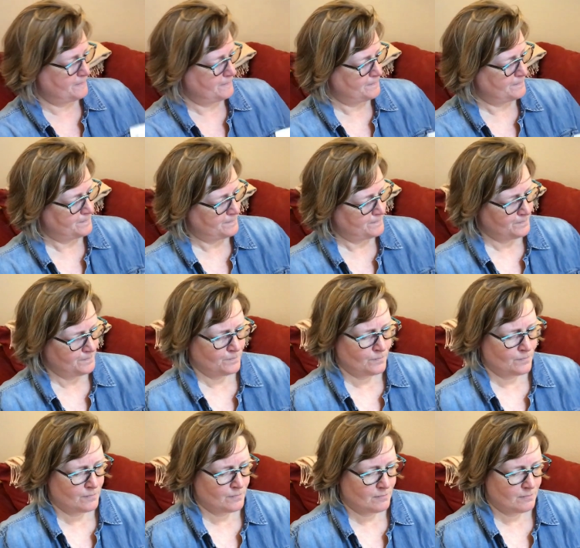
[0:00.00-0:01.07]

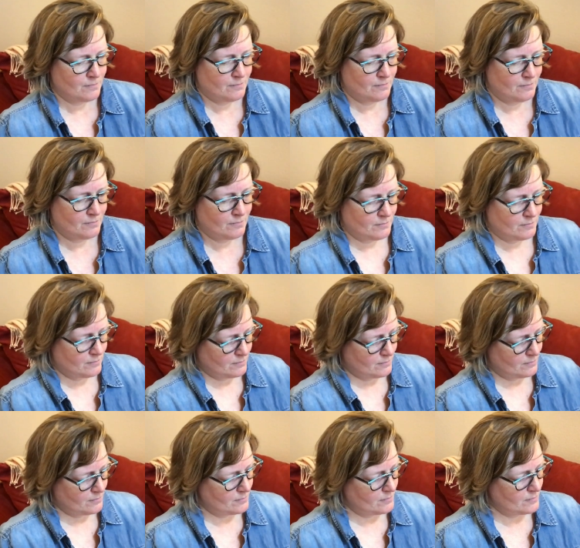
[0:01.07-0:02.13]

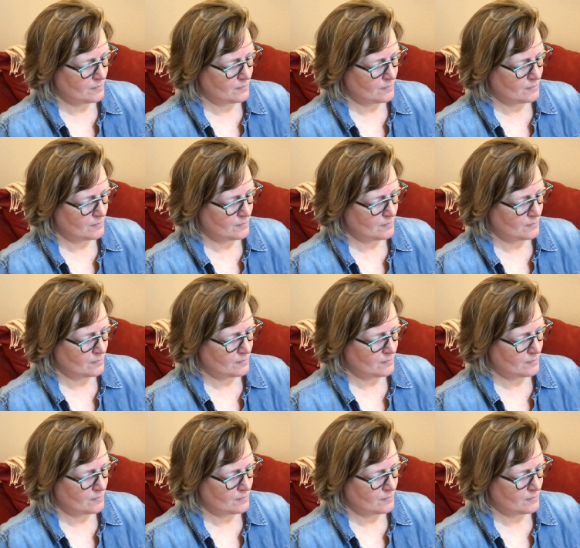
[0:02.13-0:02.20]
Nothing is said.